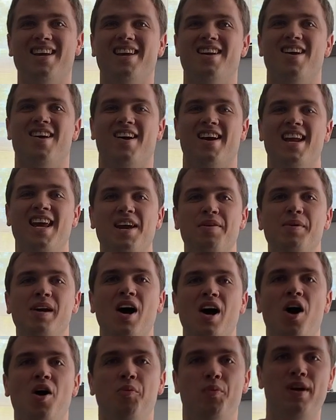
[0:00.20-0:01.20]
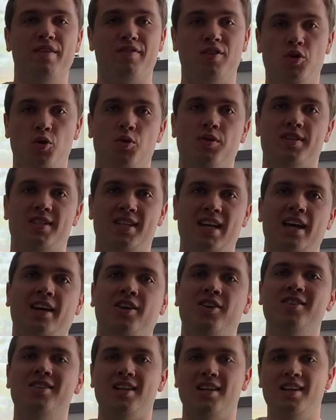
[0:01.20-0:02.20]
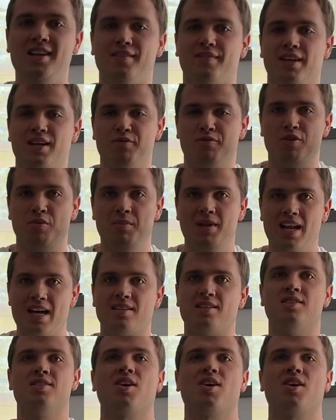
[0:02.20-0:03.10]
29. Here we are with your second living room lessons.